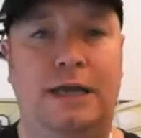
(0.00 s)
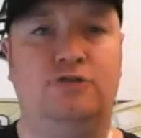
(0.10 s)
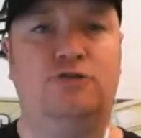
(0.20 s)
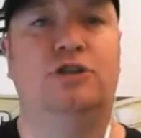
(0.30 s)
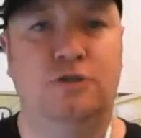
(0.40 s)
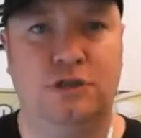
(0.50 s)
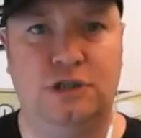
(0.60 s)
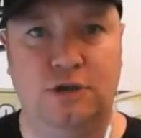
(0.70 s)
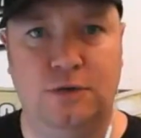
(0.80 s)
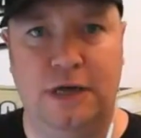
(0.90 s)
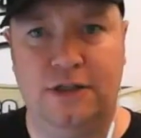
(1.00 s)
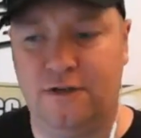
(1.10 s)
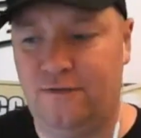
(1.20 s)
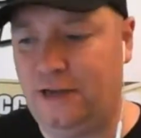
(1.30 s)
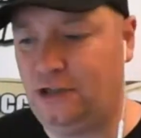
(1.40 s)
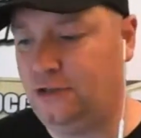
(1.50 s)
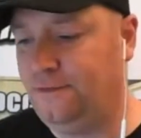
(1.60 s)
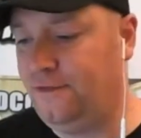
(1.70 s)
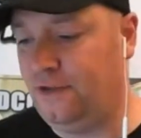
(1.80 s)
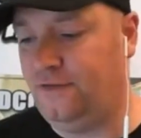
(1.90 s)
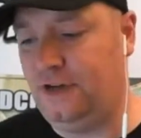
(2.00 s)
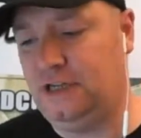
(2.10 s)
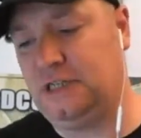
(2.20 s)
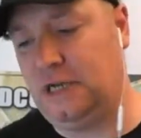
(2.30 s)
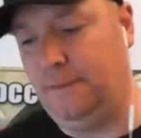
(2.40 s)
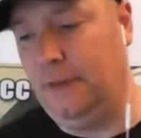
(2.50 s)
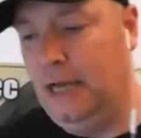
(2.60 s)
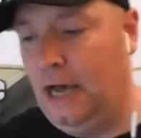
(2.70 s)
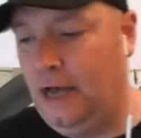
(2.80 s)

who are introduced to the convention for the first time.